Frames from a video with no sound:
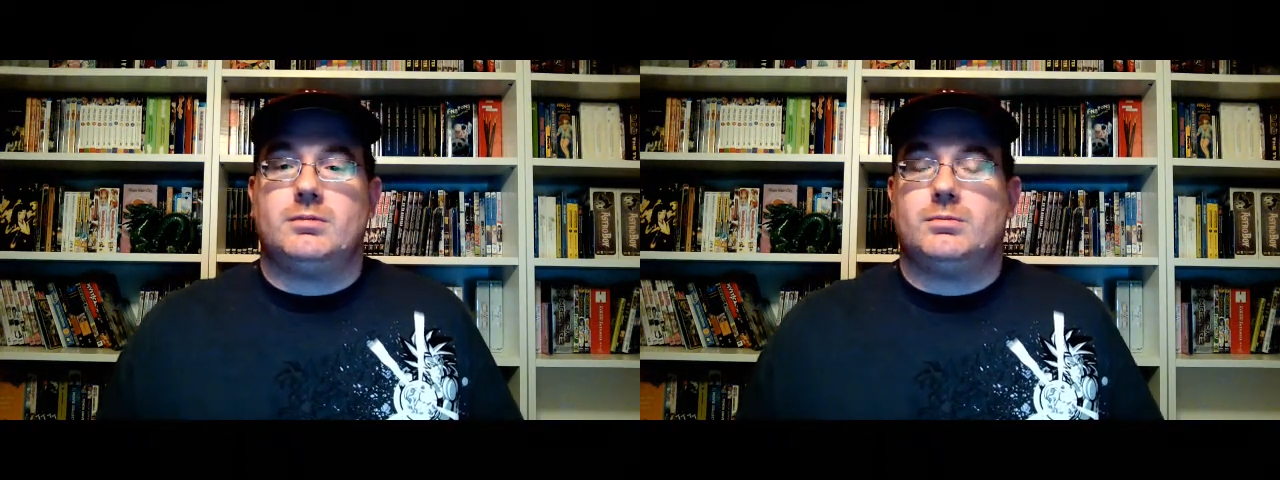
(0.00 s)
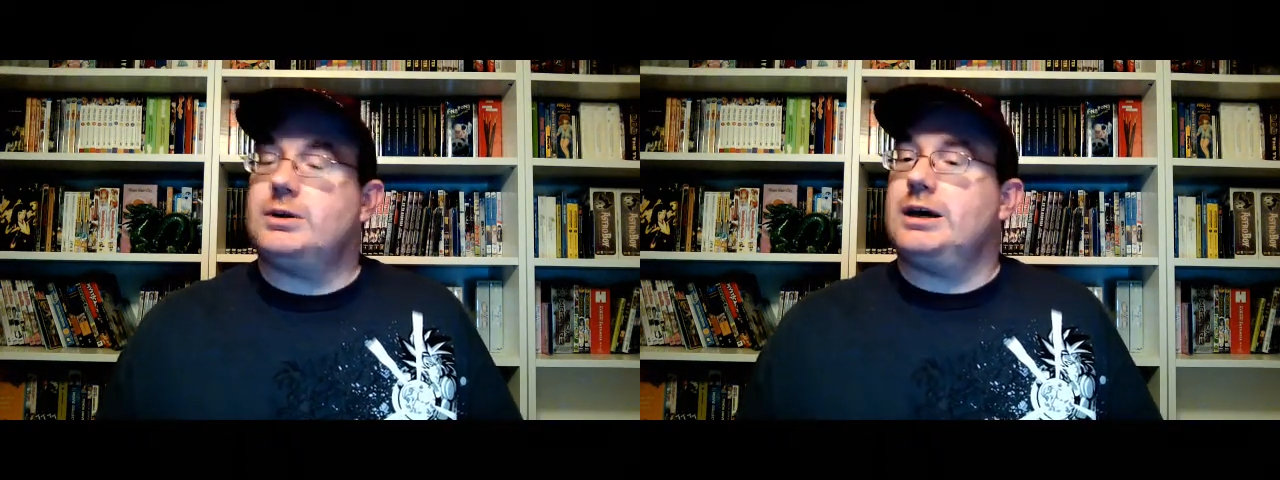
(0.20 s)

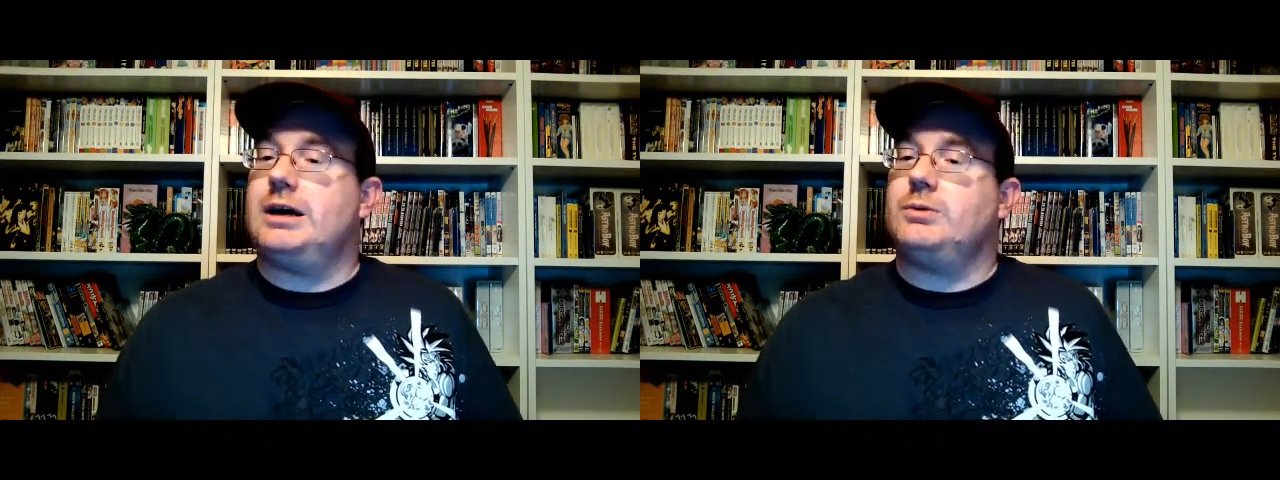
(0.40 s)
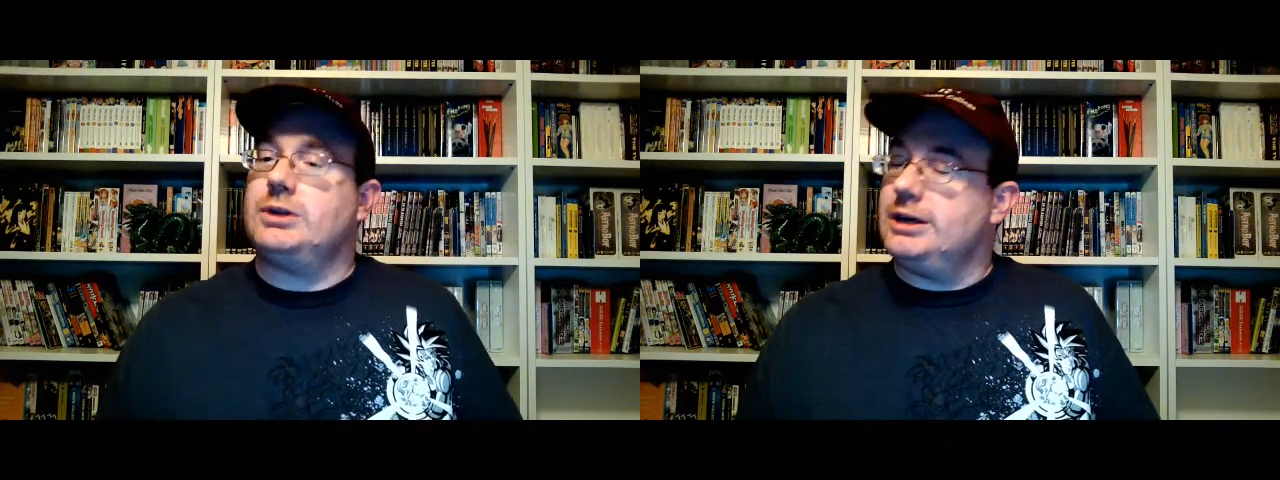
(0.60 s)
But I
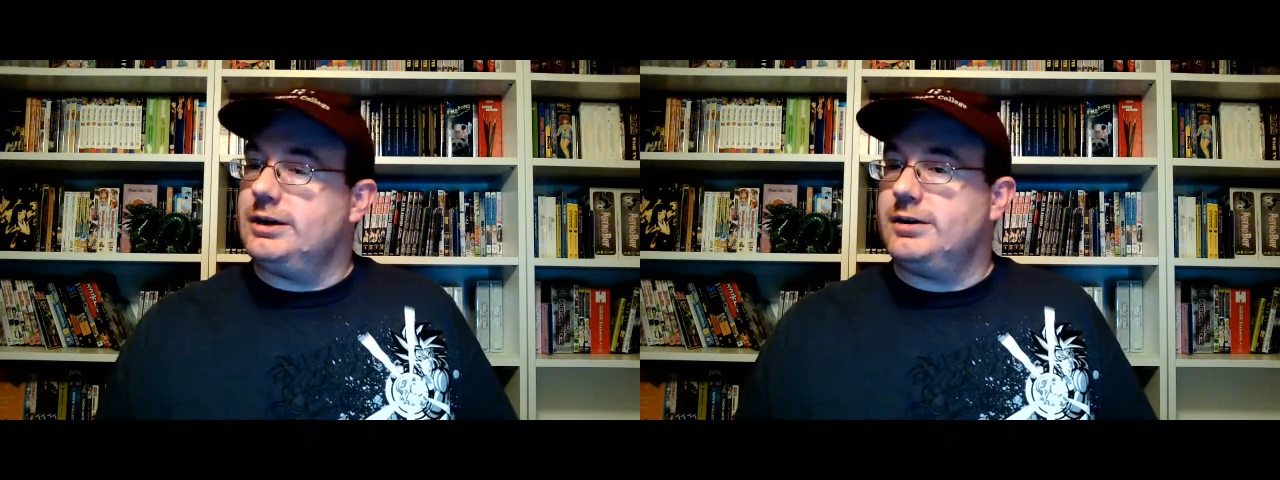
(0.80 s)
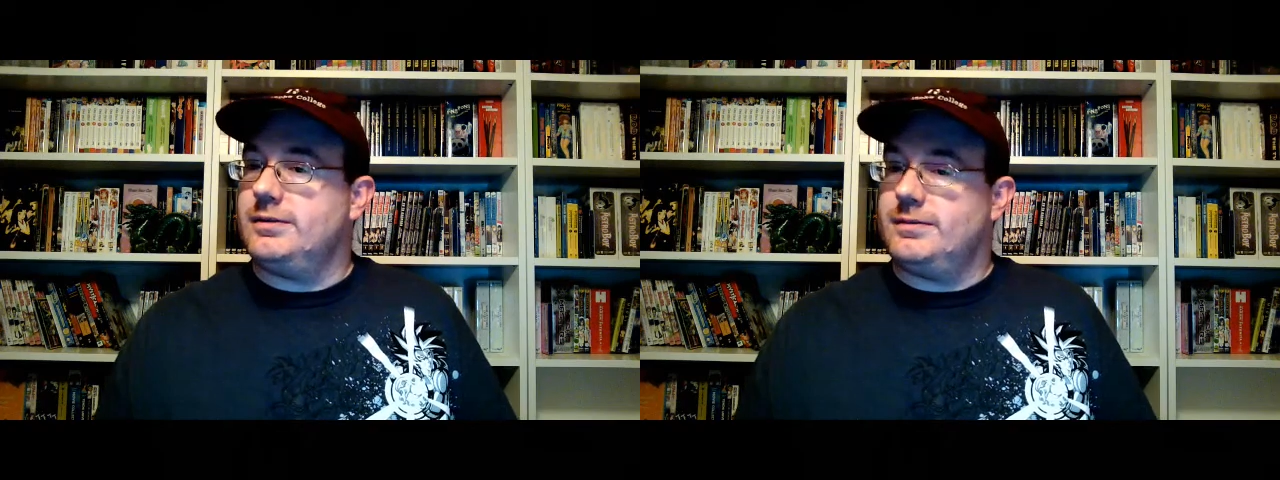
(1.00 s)
would
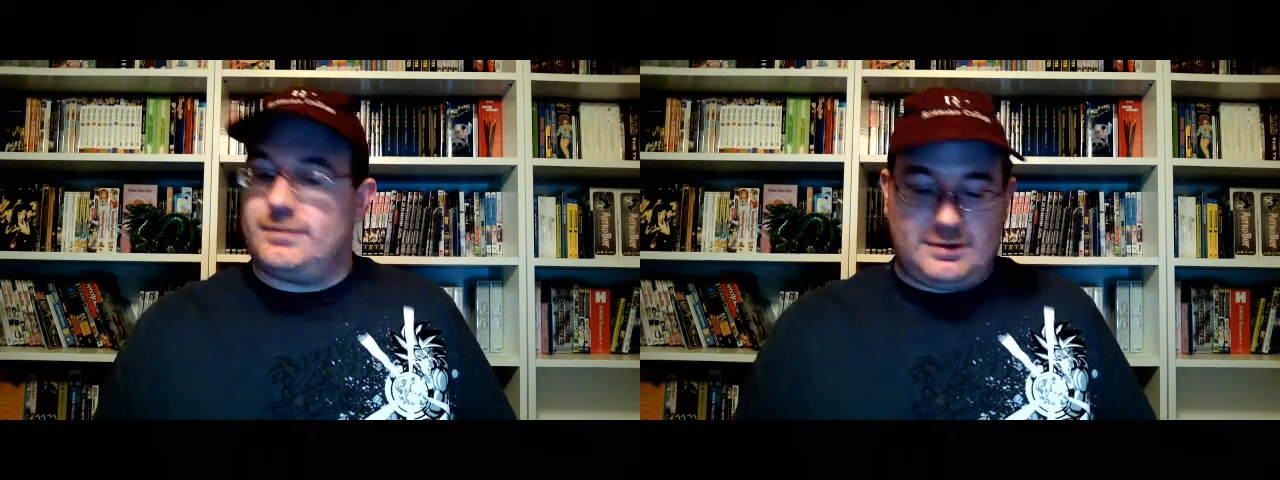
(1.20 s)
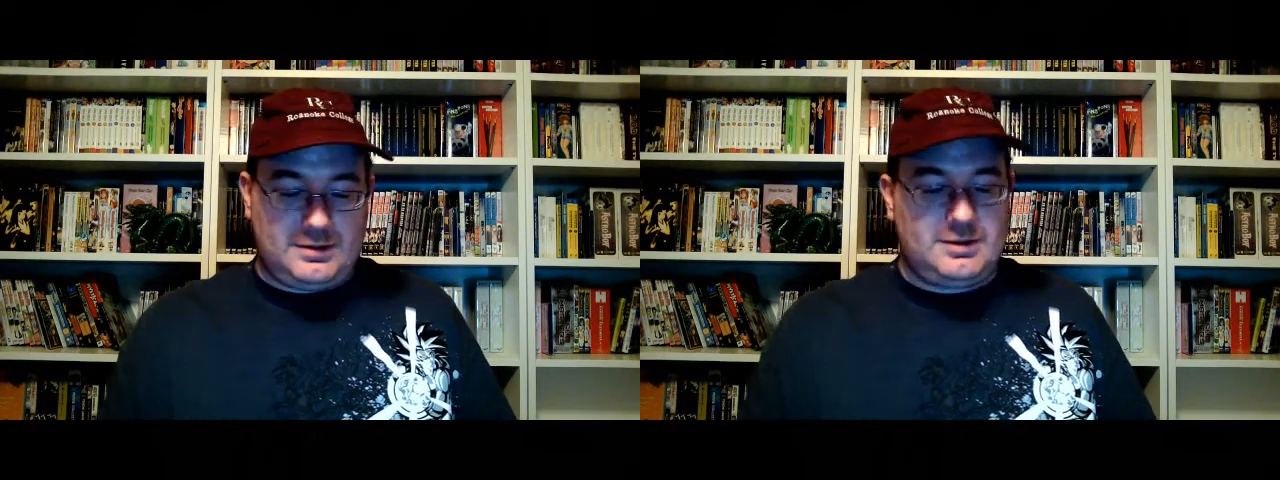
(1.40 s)

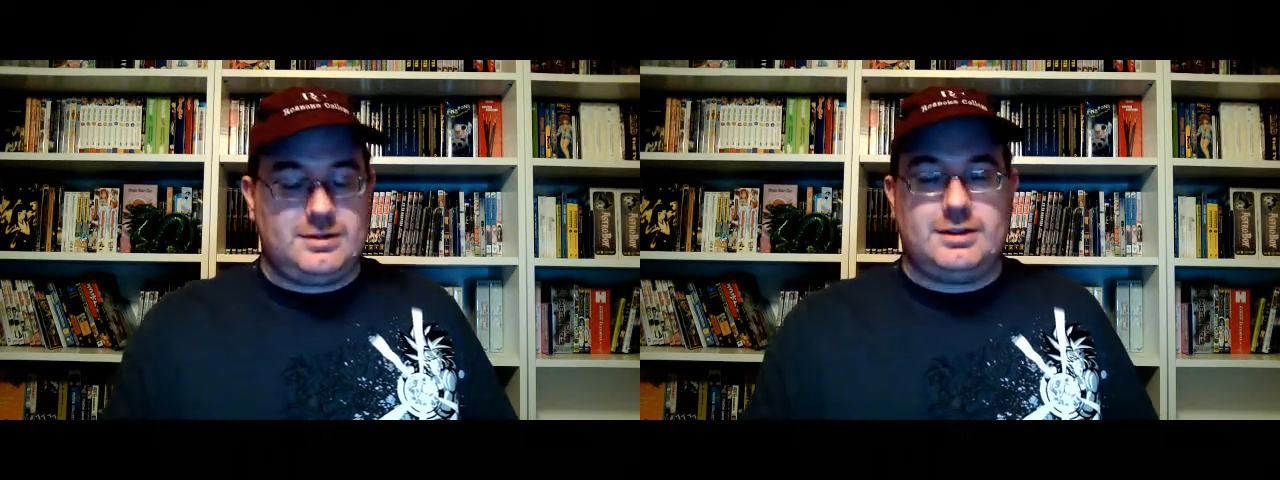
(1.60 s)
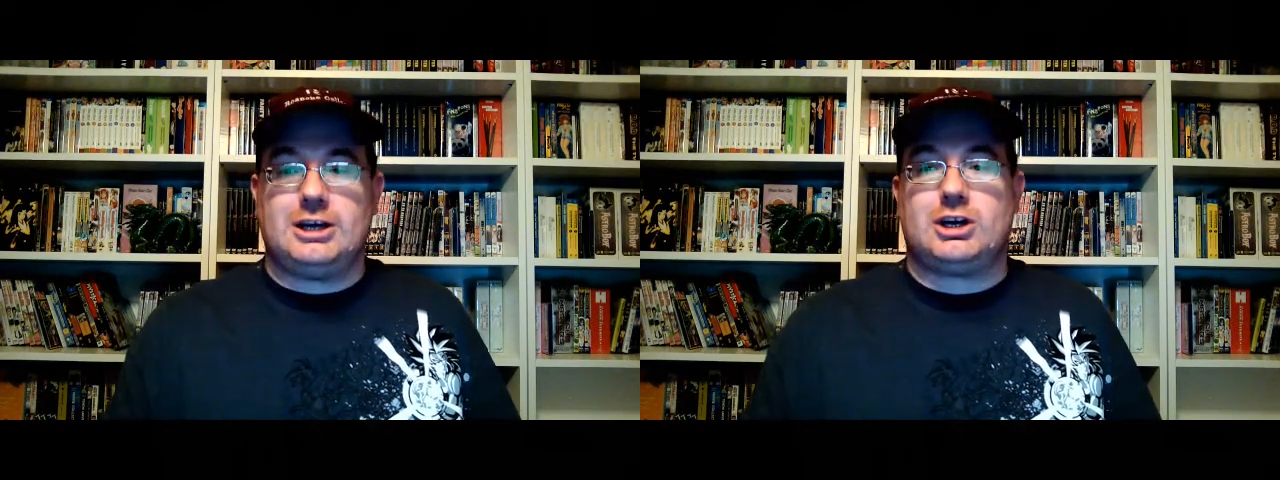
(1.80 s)
give
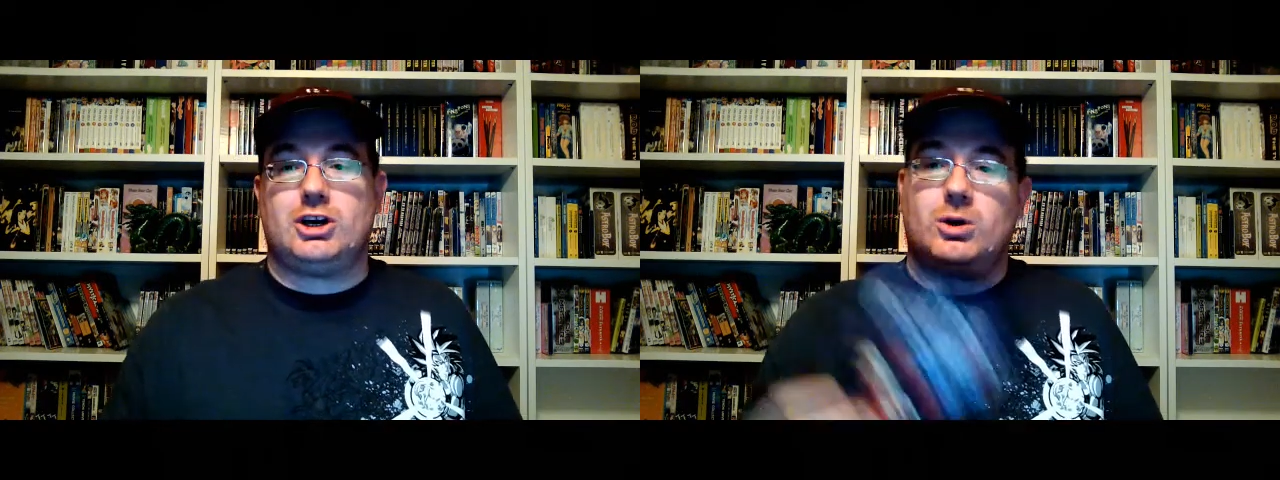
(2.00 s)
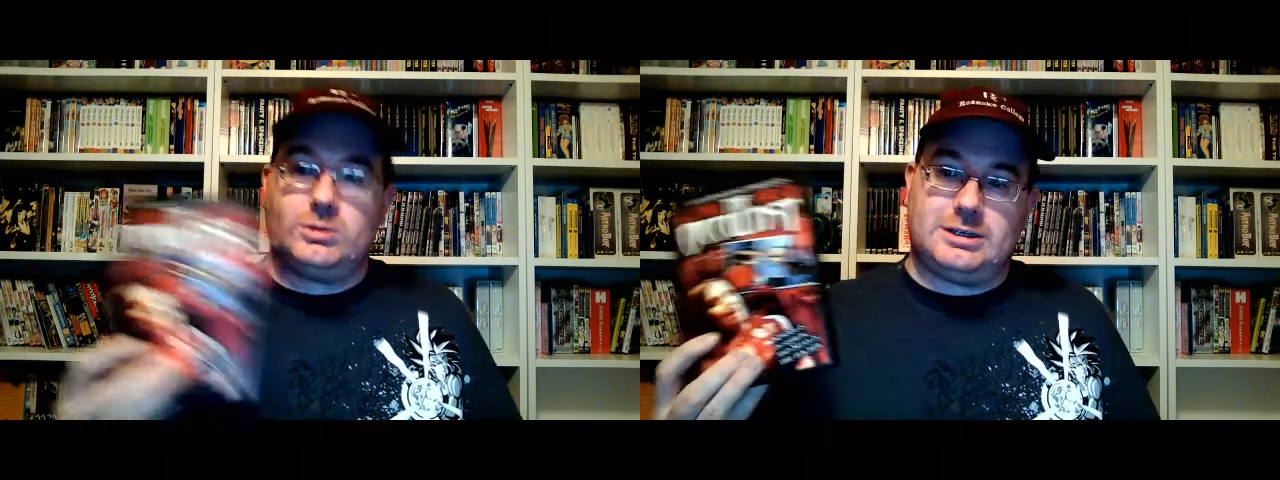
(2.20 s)
The
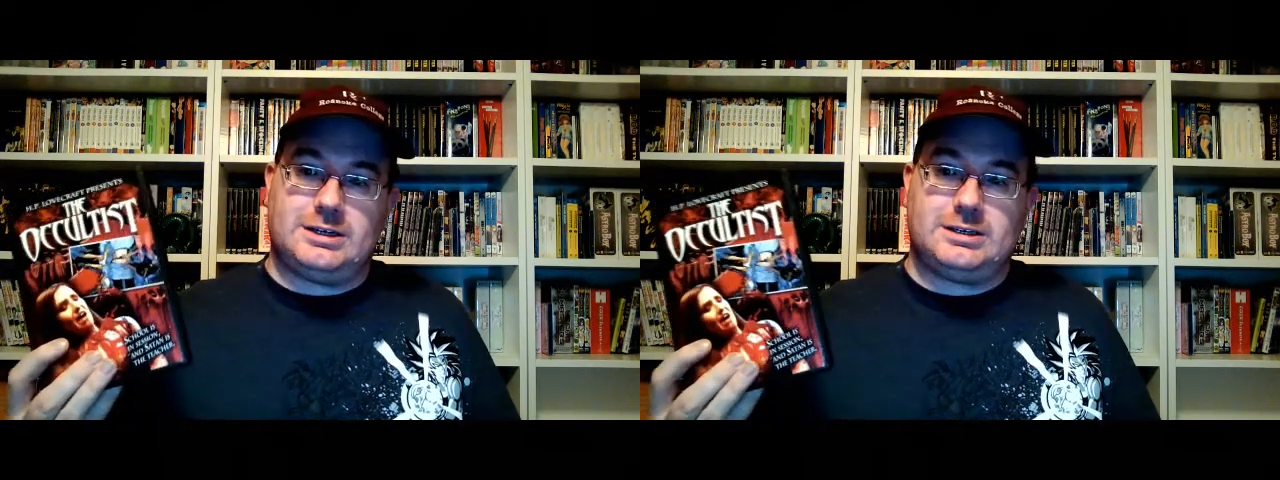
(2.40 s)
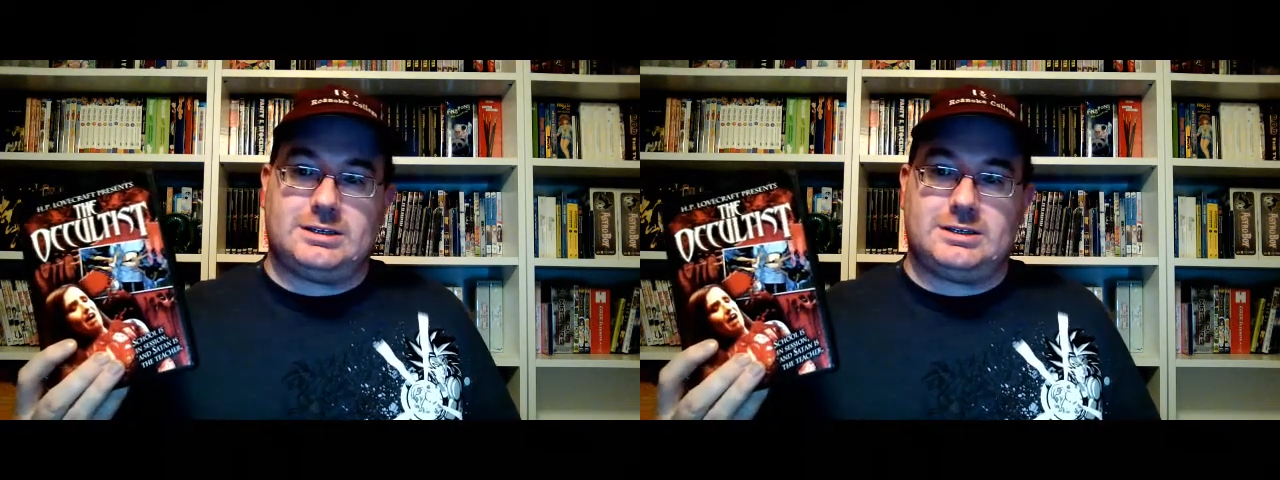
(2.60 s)

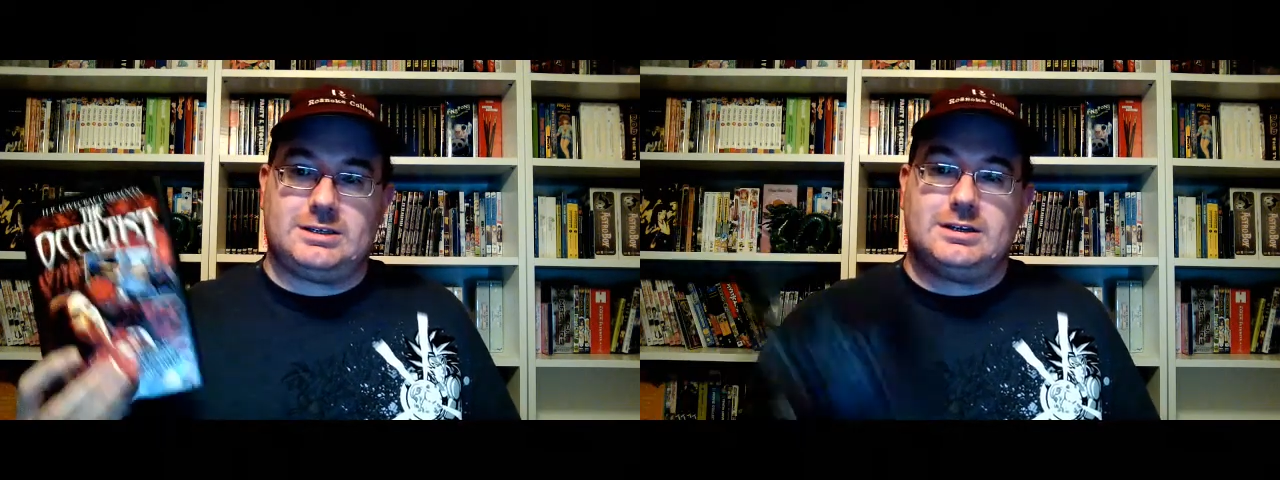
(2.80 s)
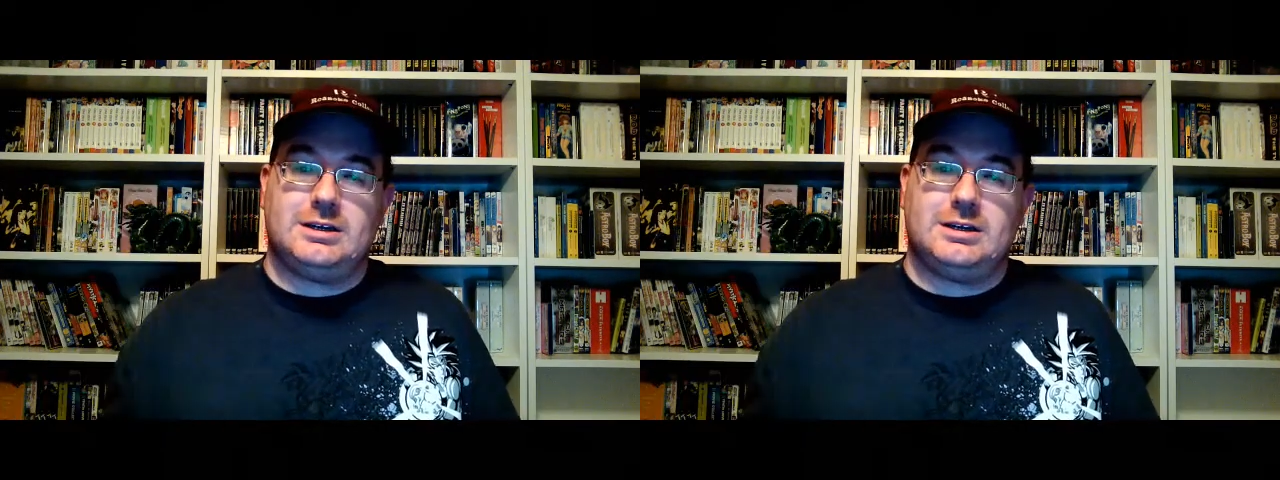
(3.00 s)
Occultist